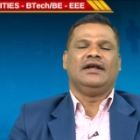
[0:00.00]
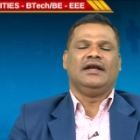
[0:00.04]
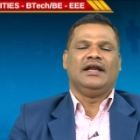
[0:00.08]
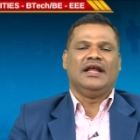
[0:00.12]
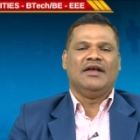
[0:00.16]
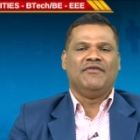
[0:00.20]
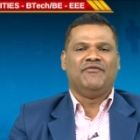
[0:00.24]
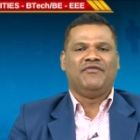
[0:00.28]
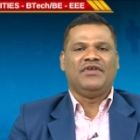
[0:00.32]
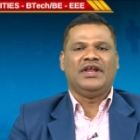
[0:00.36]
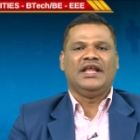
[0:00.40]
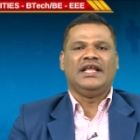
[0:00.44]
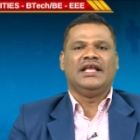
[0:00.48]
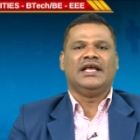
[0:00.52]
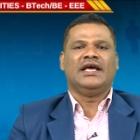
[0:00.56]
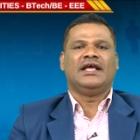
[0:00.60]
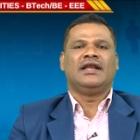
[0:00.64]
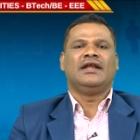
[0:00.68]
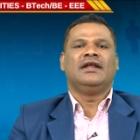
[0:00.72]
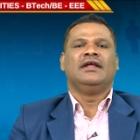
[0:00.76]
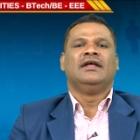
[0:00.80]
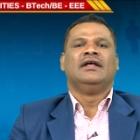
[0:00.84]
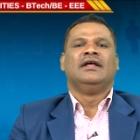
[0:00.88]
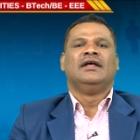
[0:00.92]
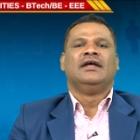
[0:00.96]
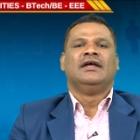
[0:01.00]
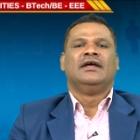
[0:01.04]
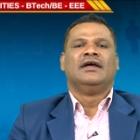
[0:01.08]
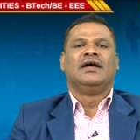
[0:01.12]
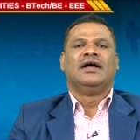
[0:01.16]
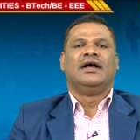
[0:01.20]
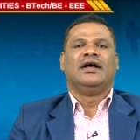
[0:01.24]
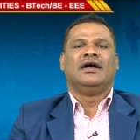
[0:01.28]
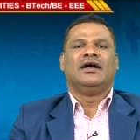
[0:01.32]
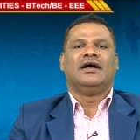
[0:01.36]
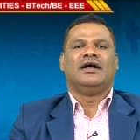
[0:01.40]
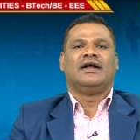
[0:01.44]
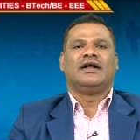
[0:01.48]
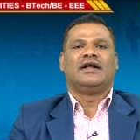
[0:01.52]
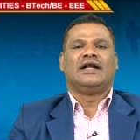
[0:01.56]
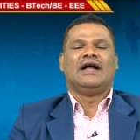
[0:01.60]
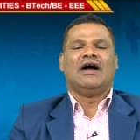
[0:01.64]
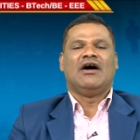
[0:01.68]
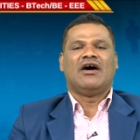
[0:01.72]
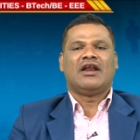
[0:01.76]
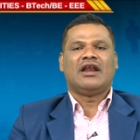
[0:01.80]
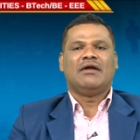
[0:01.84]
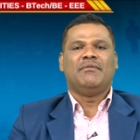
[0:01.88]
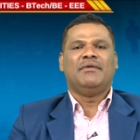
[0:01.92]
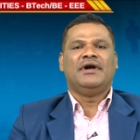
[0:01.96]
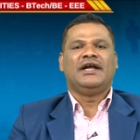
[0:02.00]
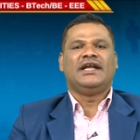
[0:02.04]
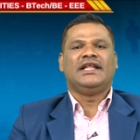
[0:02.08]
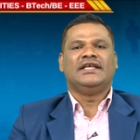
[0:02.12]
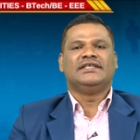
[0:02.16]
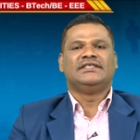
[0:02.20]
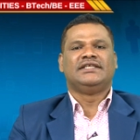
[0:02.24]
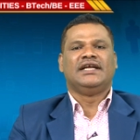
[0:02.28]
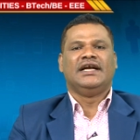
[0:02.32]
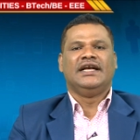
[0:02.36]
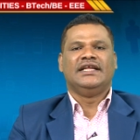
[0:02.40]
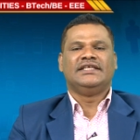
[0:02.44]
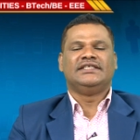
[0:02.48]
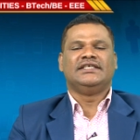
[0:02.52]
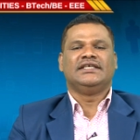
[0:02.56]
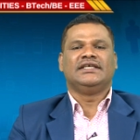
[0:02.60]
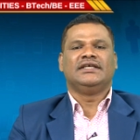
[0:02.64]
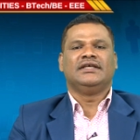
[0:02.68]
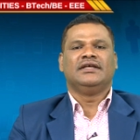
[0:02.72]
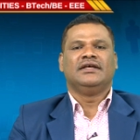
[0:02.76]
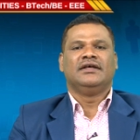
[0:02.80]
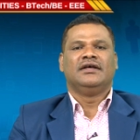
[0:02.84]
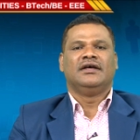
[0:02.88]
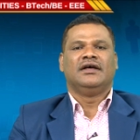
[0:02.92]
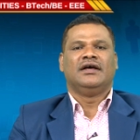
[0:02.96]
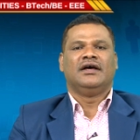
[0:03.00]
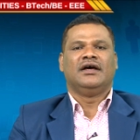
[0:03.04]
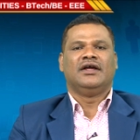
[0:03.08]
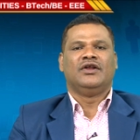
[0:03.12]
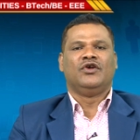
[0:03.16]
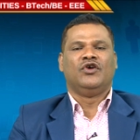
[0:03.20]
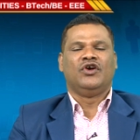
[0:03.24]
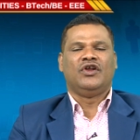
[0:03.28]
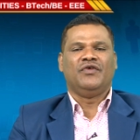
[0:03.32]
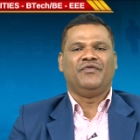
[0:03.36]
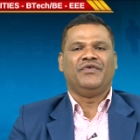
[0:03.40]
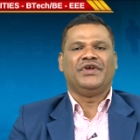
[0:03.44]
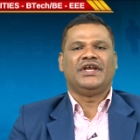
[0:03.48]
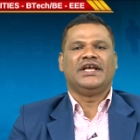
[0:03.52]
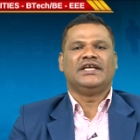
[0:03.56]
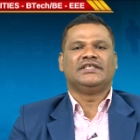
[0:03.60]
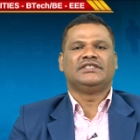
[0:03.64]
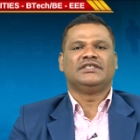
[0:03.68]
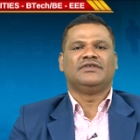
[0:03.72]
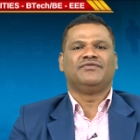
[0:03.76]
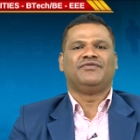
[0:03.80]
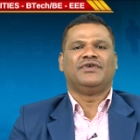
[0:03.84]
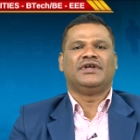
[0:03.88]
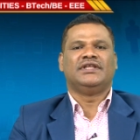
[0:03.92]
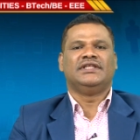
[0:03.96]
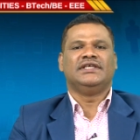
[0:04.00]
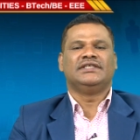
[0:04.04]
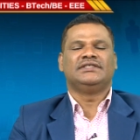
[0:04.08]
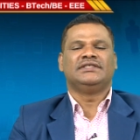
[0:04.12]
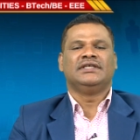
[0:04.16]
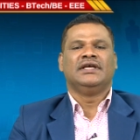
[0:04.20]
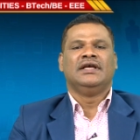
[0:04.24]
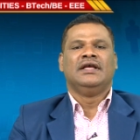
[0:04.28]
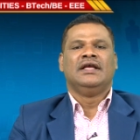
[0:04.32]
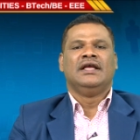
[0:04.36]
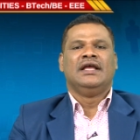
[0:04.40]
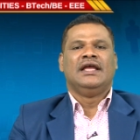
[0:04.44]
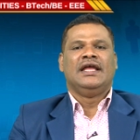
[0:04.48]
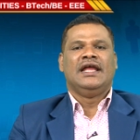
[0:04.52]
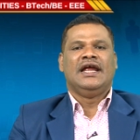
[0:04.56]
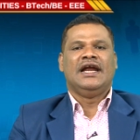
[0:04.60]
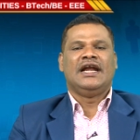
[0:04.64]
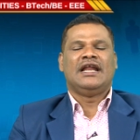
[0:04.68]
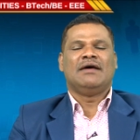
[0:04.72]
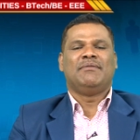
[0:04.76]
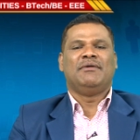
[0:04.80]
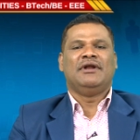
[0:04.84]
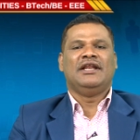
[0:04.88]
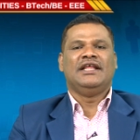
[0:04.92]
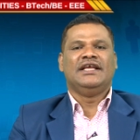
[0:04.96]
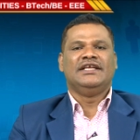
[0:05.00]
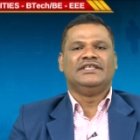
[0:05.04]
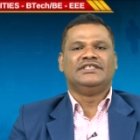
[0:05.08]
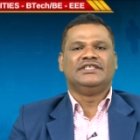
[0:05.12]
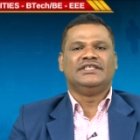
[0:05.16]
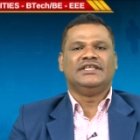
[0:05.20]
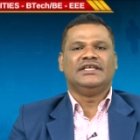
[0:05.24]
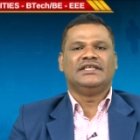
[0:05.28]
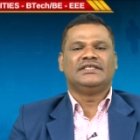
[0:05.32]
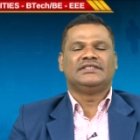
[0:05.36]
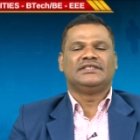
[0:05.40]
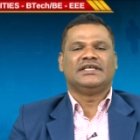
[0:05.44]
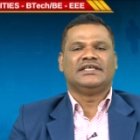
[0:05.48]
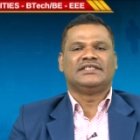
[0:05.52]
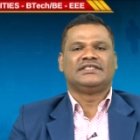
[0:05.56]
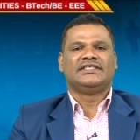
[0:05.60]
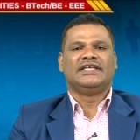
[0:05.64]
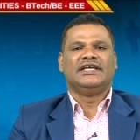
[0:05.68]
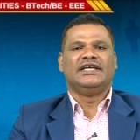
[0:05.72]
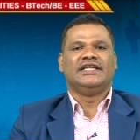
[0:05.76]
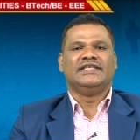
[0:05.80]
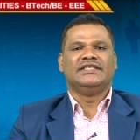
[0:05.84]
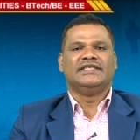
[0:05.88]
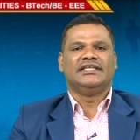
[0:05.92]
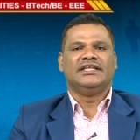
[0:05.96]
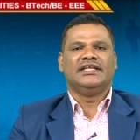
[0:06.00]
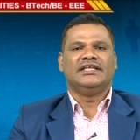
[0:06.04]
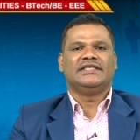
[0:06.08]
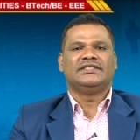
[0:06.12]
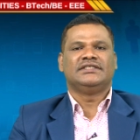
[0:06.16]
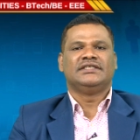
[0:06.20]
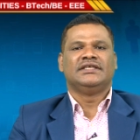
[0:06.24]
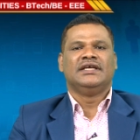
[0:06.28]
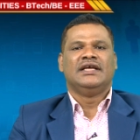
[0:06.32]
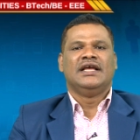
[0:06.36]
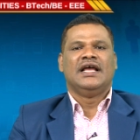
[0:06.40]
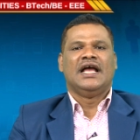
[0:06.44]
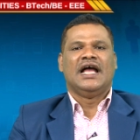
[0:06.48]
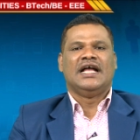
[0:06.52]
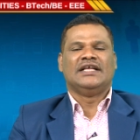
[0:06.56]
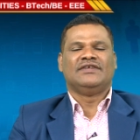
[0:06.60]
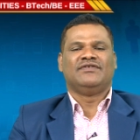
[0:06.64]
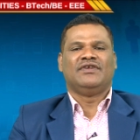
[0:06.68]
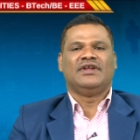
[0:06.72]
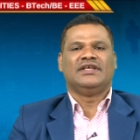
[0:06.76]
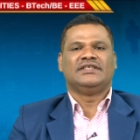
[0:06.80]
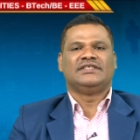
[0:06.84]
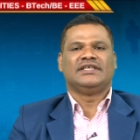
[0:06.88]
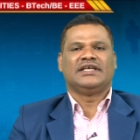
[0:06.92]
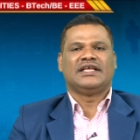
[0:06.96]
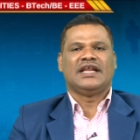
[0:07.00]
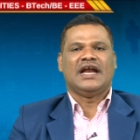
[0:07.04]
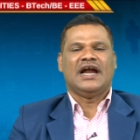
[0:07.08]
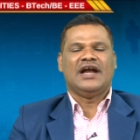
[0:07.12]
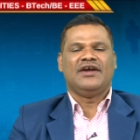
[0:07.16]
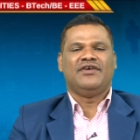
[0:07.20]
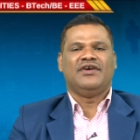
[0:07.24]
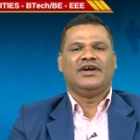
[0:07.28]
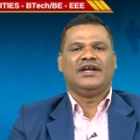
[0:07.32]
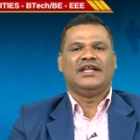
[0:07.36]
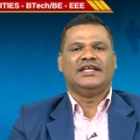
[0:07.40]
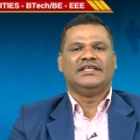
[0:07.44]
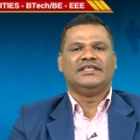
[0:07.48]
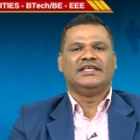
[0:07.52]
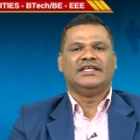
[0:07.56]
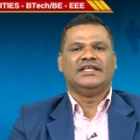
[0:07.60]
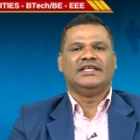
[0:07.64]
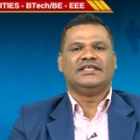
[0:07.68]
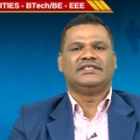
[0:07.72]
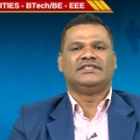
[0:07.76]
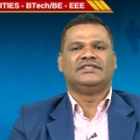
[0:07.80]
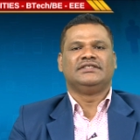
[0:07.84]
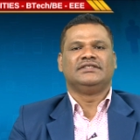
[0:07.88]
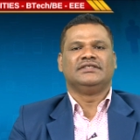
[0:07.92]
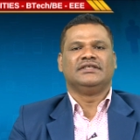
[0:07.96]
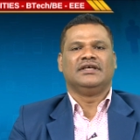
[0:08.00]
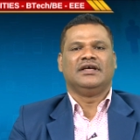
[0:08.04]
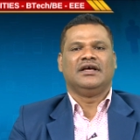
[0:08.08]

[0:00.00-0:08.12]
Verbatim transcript: every year uh, government is releasing notification for this AWE engineers, assistant engineers as well as the graduate engineers,